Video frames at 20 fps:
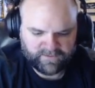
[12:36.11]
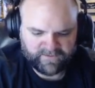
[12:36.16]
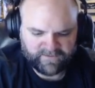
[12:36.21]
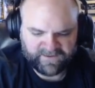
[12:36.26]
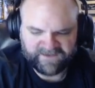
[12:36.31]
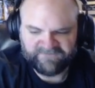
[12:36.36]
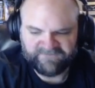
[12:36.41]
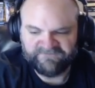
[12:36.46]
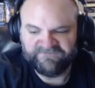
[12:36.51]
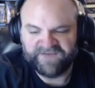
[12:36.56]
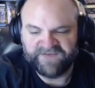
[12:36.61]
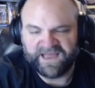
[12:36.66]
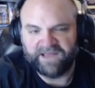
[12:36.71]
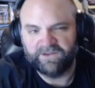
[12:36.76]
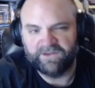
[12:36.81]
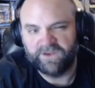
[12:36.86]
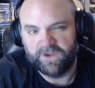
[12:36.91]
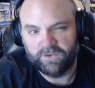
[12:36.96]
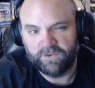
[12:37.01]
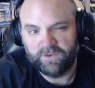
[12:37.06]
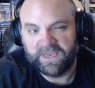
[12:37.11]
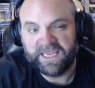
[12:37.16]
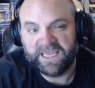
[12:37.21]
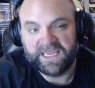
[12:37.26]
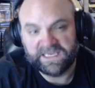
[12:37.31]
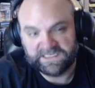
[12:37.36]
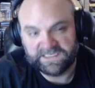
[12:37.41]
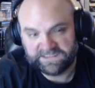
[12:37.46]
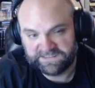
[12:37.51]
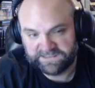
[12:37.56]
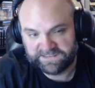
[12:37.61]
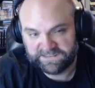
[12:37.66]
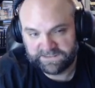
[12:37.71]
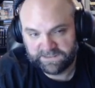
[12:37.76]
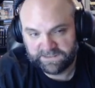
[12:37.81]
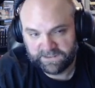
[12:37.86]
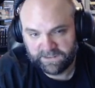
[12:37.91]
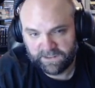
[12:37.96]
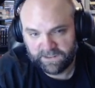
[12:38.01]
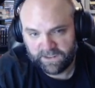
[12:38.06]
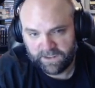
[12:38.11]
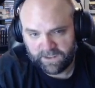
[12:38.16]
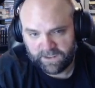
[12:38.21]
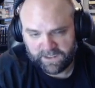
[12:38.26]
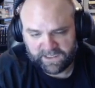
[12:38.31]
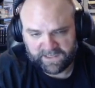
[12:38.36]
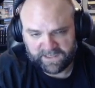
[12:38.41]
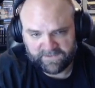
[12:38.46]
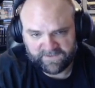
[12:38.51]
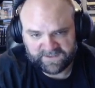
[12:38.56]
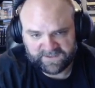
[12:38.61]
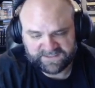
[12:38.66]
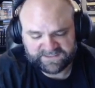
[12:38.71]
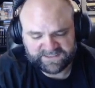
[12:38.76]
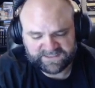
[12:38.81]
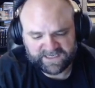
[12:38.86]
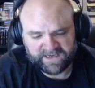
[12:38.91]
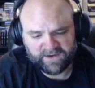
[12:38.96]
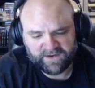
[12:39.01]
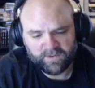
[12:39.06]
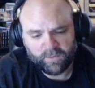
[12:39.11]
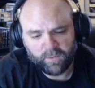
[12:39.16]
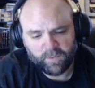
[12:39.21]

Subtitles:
like value hits in this set,